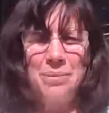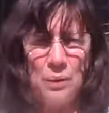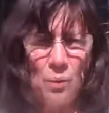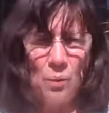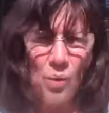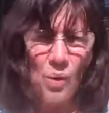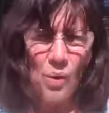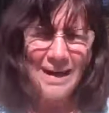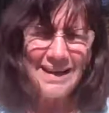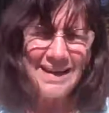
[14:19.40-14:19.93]

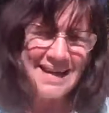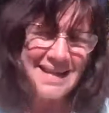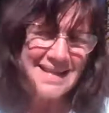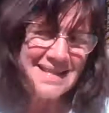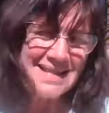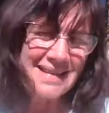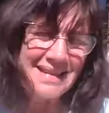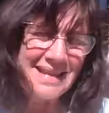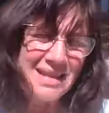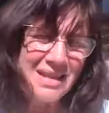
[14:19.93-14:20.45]
But what
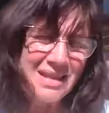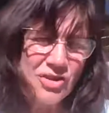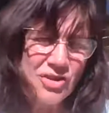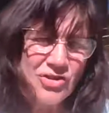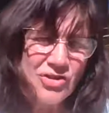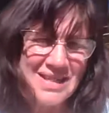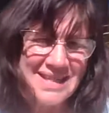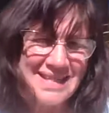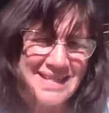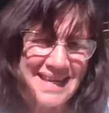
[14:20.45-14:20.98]
is it that
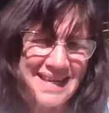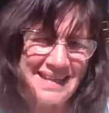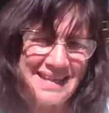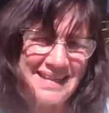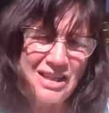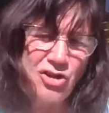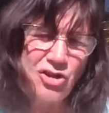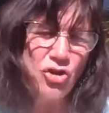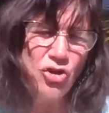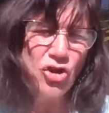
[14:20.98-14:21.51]
you see
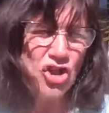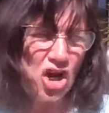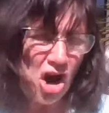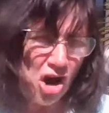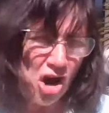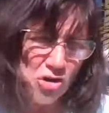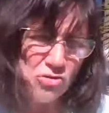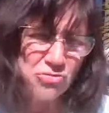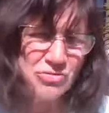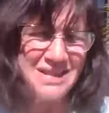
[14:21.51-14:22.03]
that you could
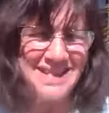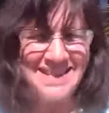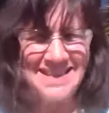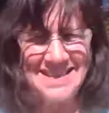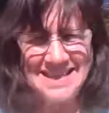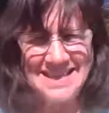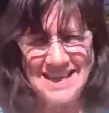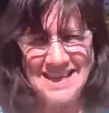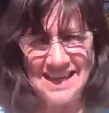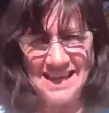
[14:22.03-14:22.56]
only
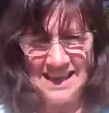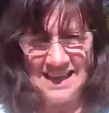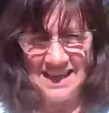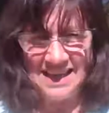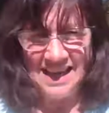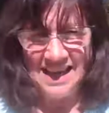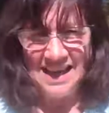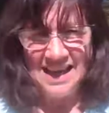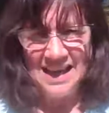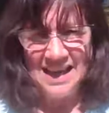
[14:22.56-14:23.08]

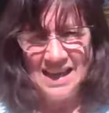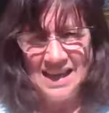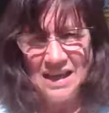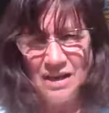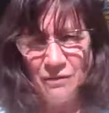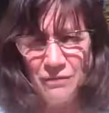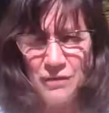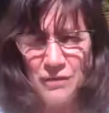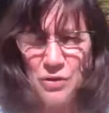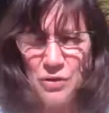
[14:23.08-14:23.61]
see
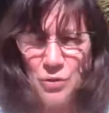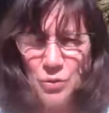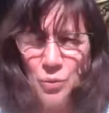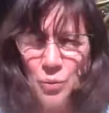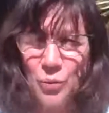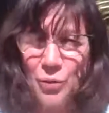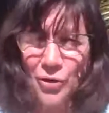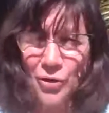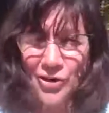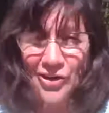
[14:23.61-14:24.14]
if you
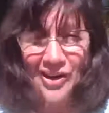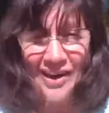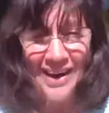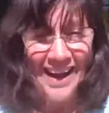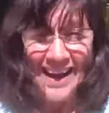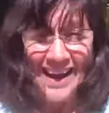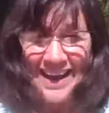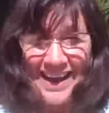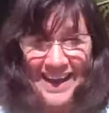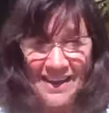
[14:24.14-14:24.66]
were
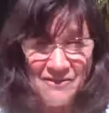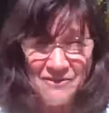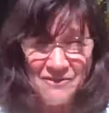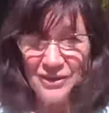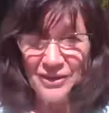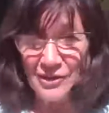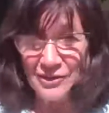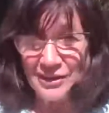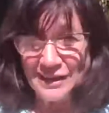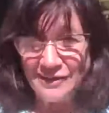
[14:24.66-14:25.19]

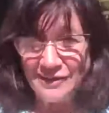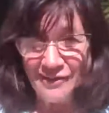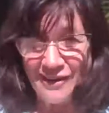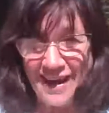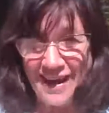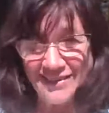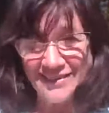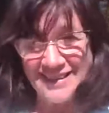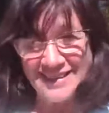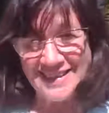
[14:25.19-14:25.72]
floating
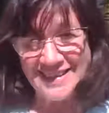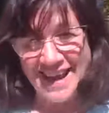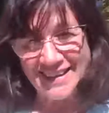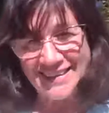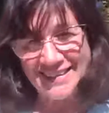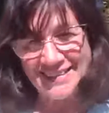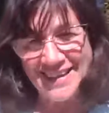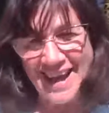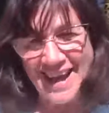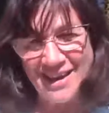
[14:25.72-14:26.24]
around in
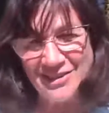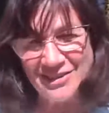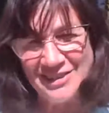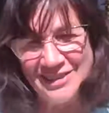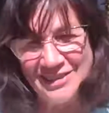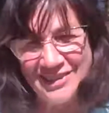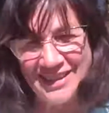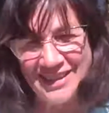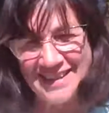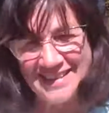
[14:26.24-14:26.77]
that
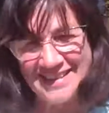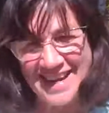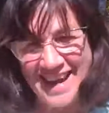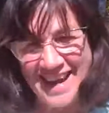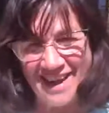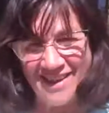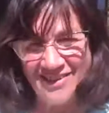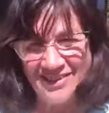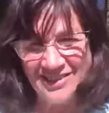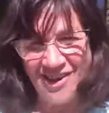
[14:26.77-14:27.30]
cloud looking
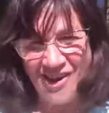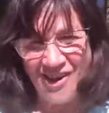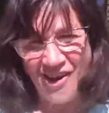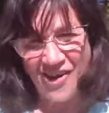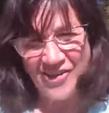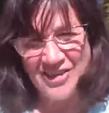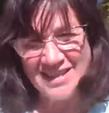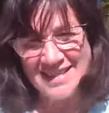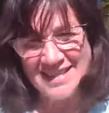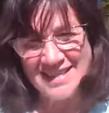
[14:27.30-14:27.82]
down
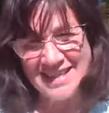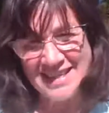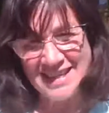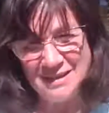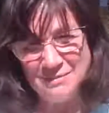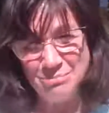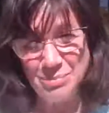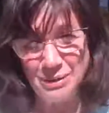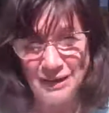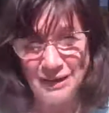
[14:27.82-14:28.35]
on the
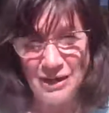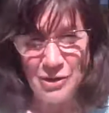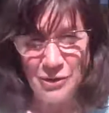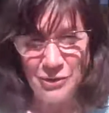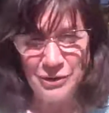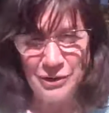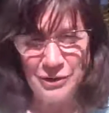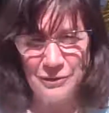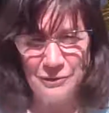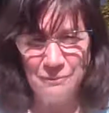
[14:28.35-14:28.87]
scene
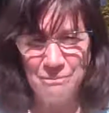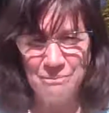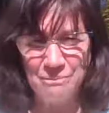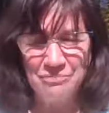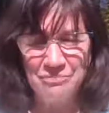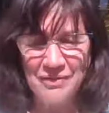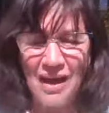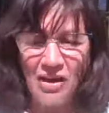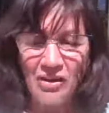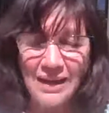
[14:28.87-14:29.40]
below you?
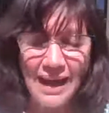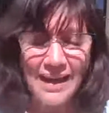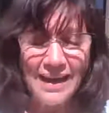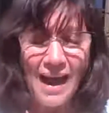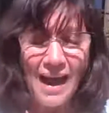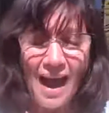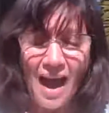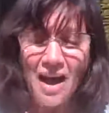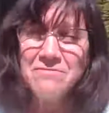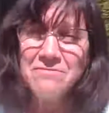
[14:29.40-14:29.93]

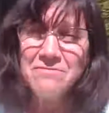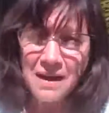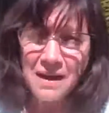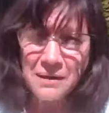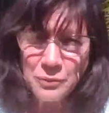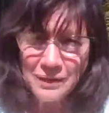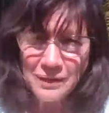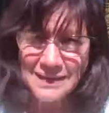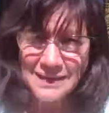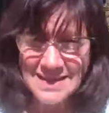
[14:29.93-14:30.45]
Okay, have
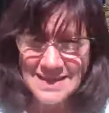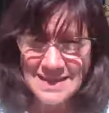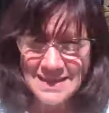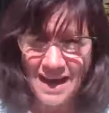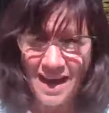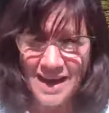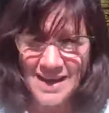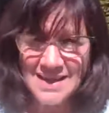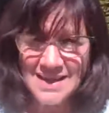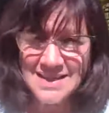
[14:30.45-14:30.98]
fun with this,
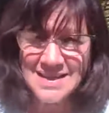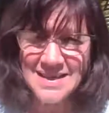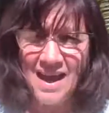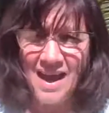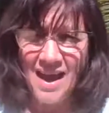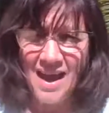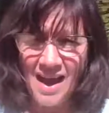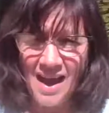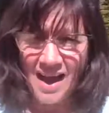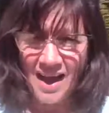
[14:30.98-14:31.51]
guys,
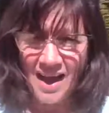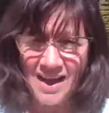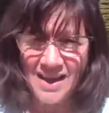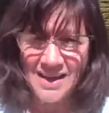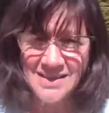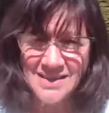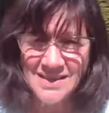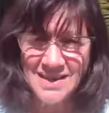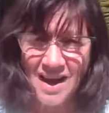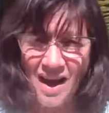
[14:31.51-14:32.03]

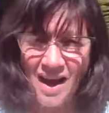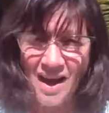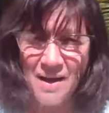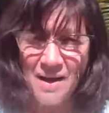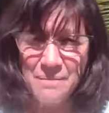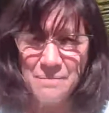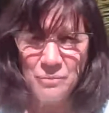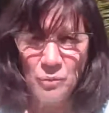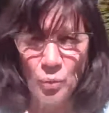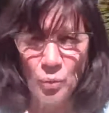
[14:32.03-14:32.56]
and
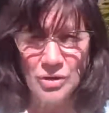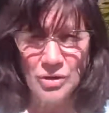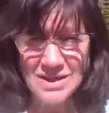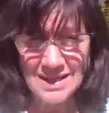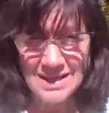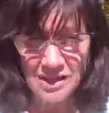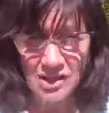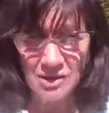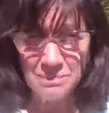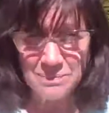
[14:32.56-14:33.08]
we'll
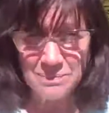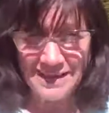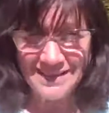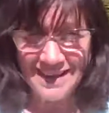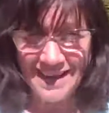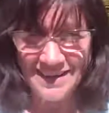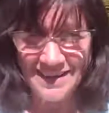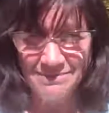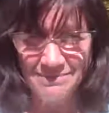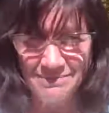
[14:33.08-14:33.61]
see you on
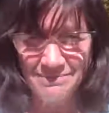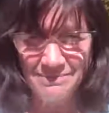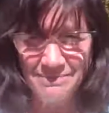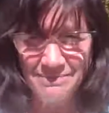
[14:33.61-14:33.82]
Monday.